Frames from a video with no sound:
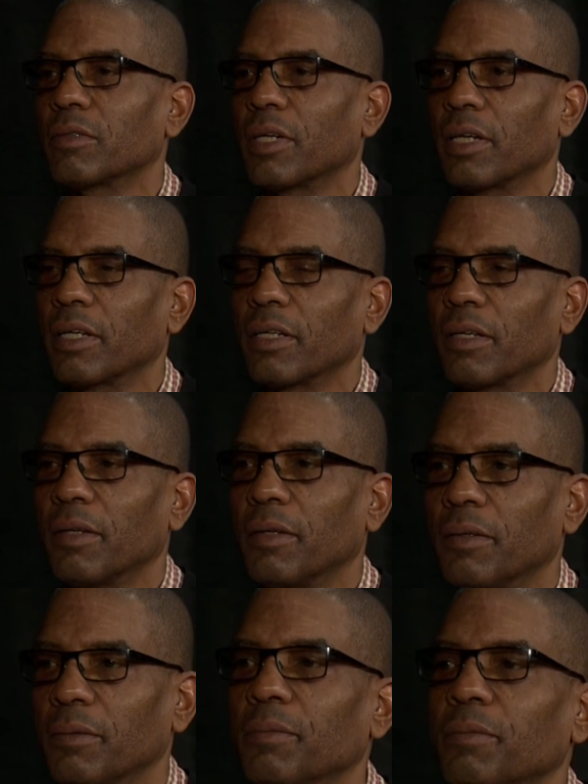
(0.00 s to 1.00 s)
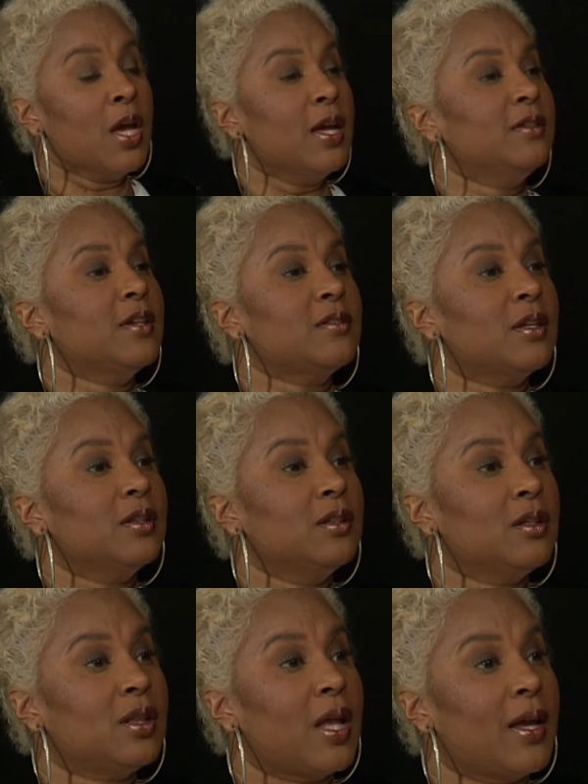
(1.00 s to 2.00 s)
Groucho Marx. It doesn't look
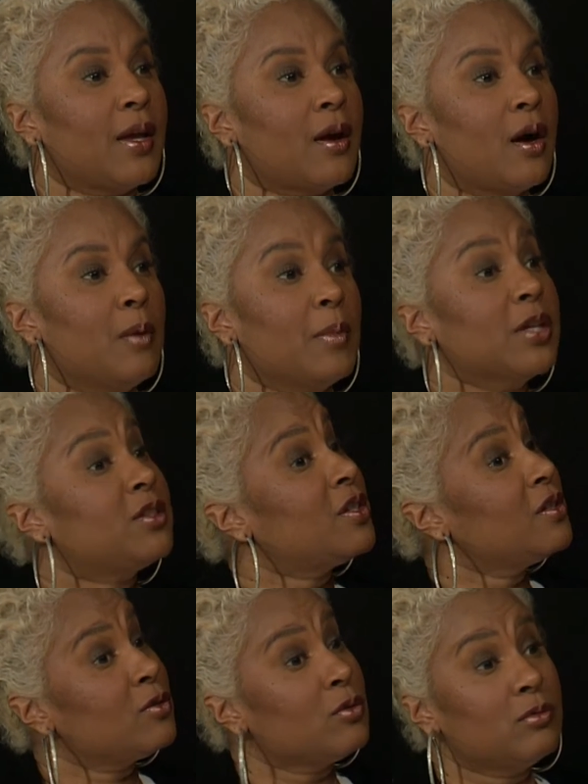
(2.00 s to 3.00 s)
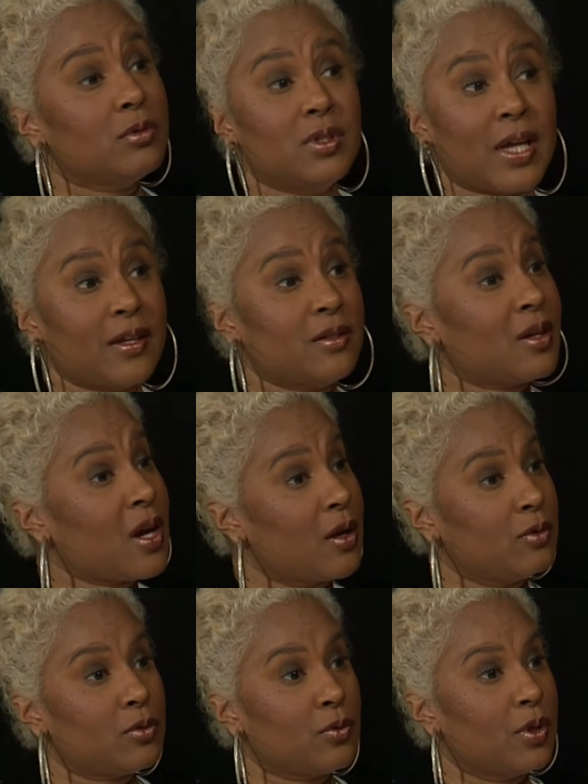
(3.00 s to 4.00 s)
like a chiseled, nice
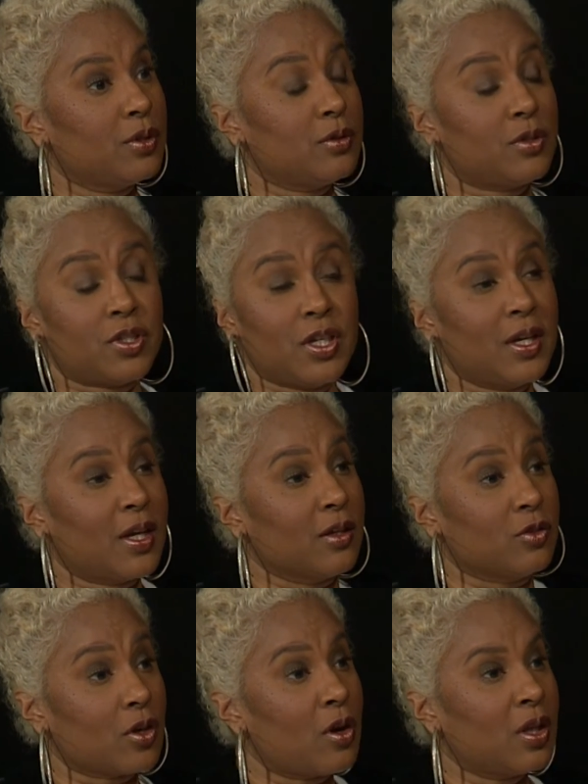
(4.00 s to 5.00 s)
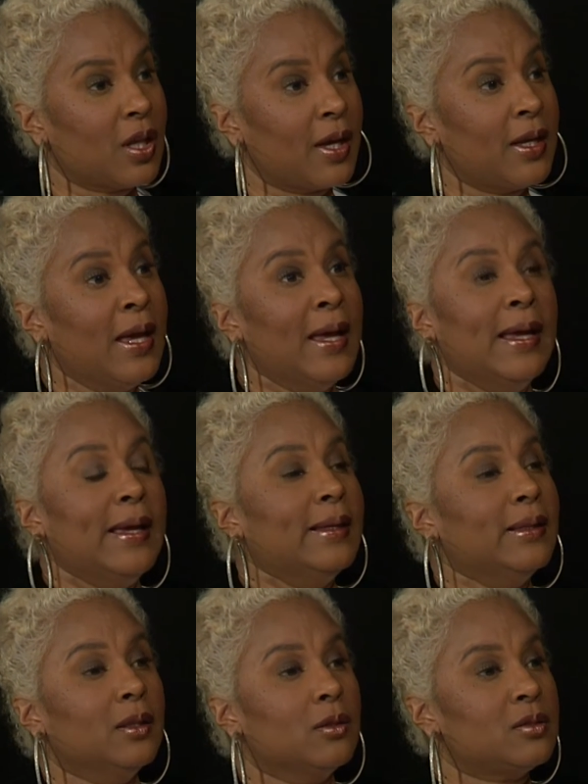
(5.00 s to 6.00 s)
contoured cheek and jawline. It
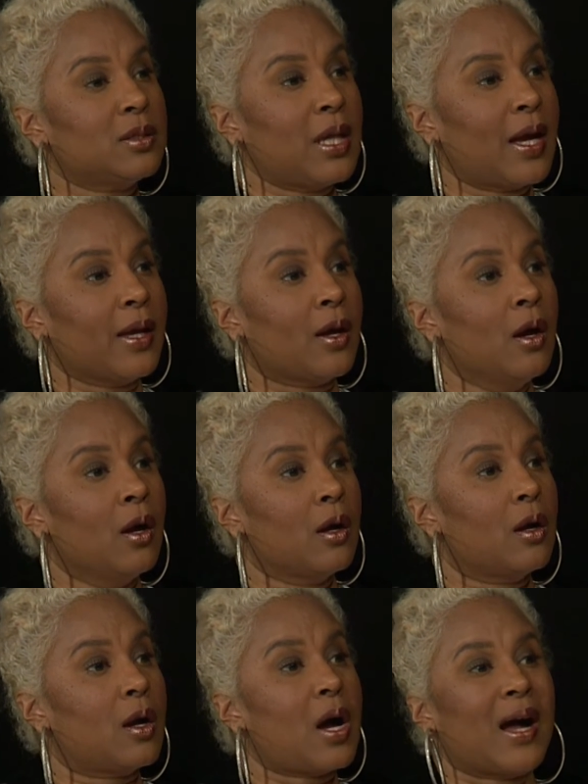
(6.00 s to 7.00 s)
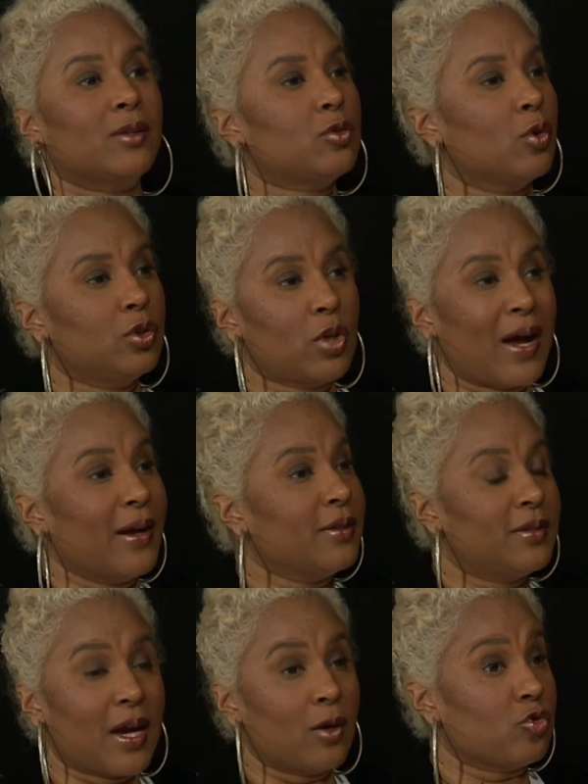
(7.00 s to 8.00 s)
looks like contoured
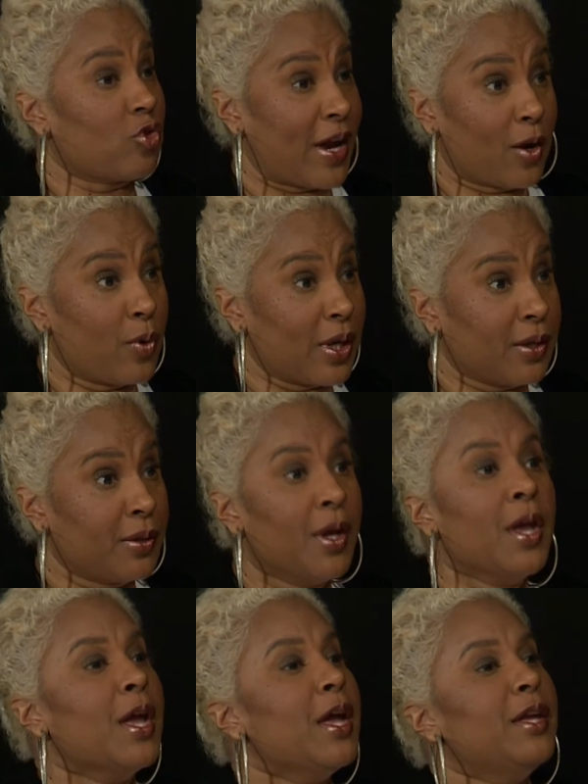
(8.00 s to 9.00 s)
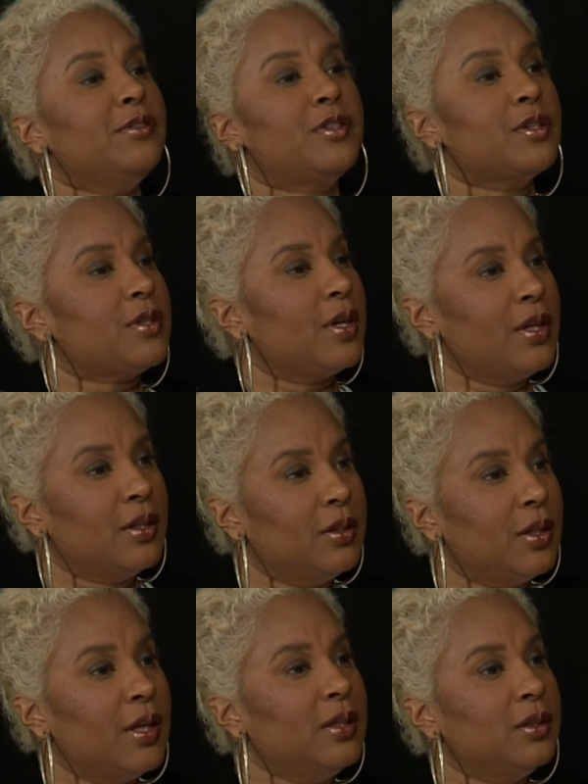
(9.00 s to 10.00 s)
down drag queen. It just it
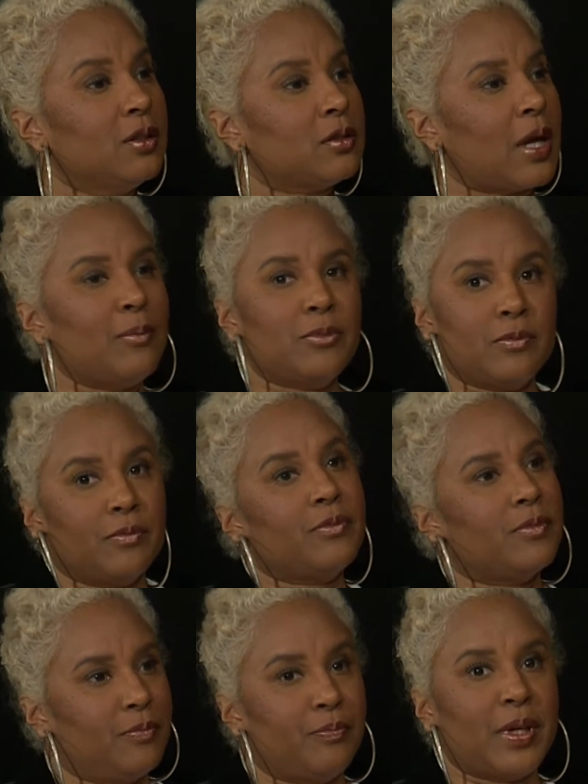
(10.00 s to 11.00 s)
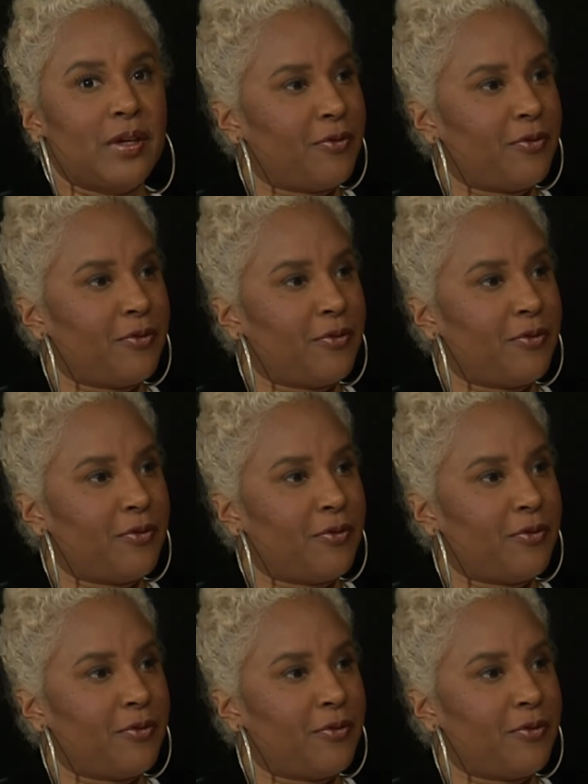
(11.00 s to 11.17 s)
looks. I'm being for